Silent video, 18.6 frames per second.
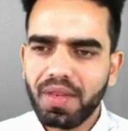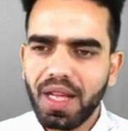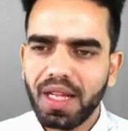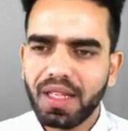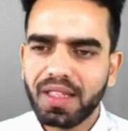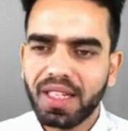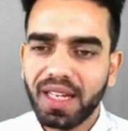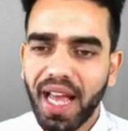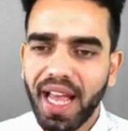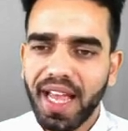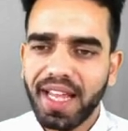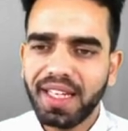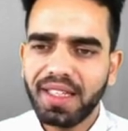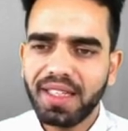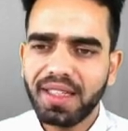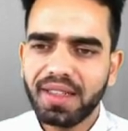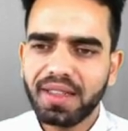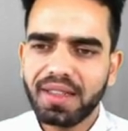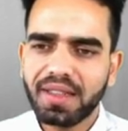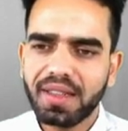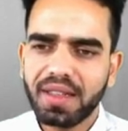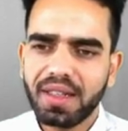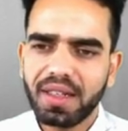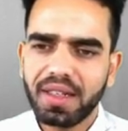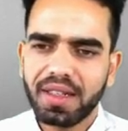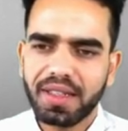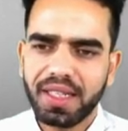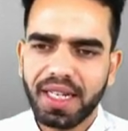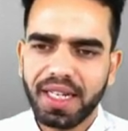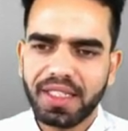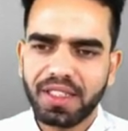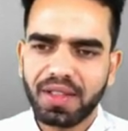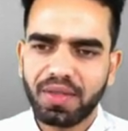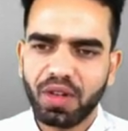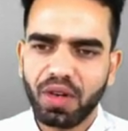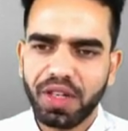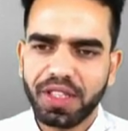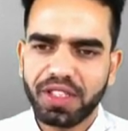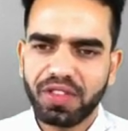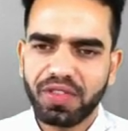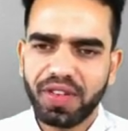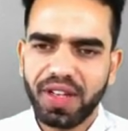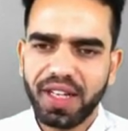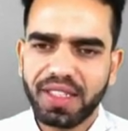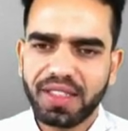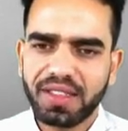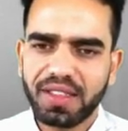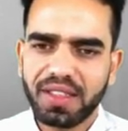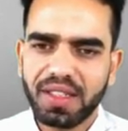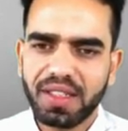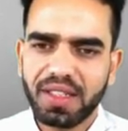The lining, that is of the oesophagus,